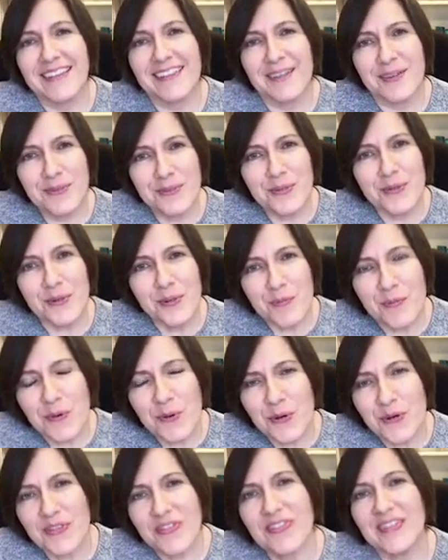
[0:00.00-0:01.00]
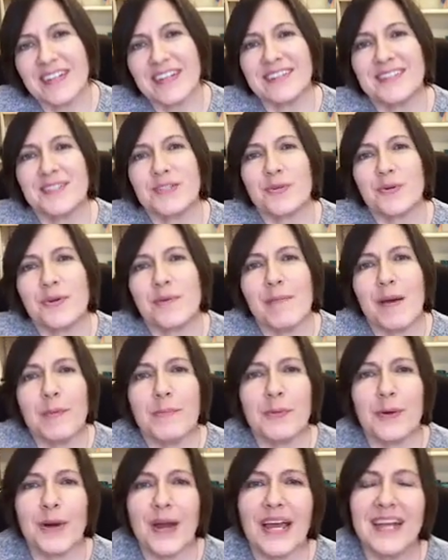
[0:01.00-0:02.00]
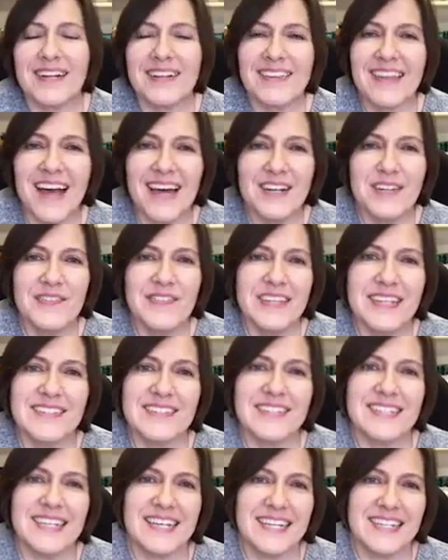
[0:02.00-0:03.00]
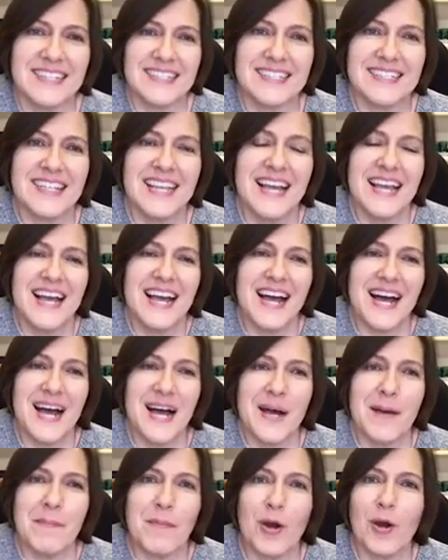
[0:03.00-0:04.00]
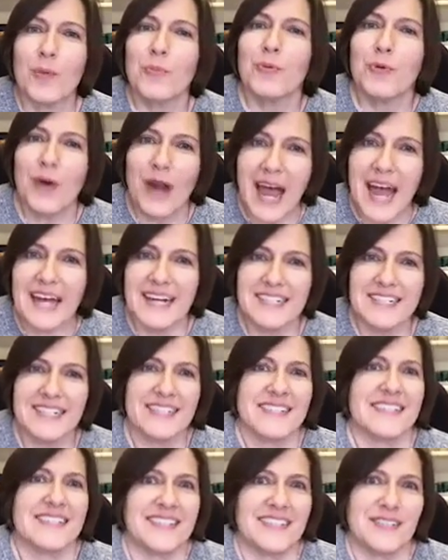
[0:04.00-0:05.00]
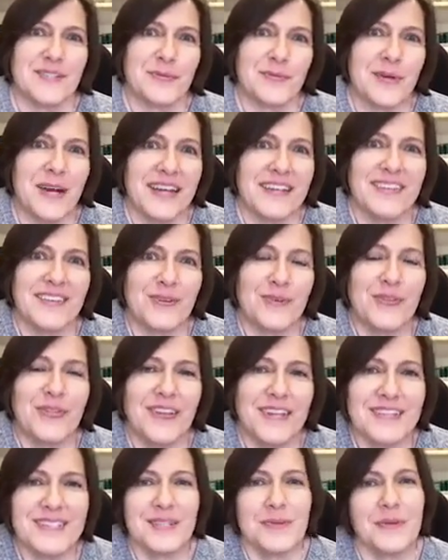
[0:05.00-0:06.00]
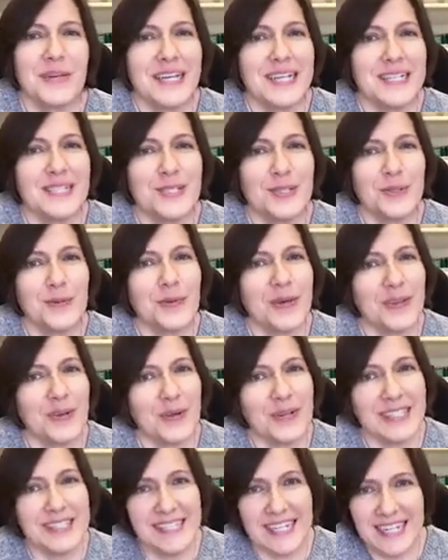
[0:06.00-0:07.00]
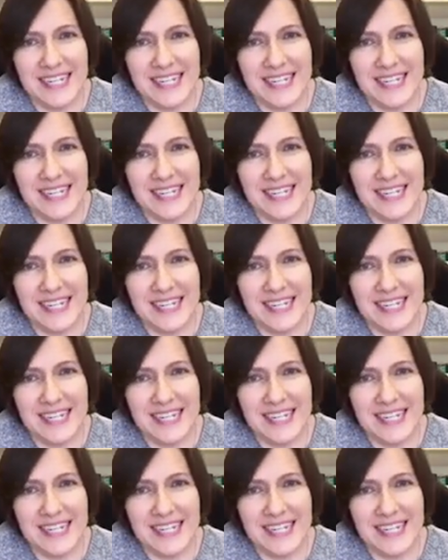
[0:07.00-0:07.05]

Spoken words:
Those are important things to remember, and a lot of these things are practices, right? They're things that we could do, whether it's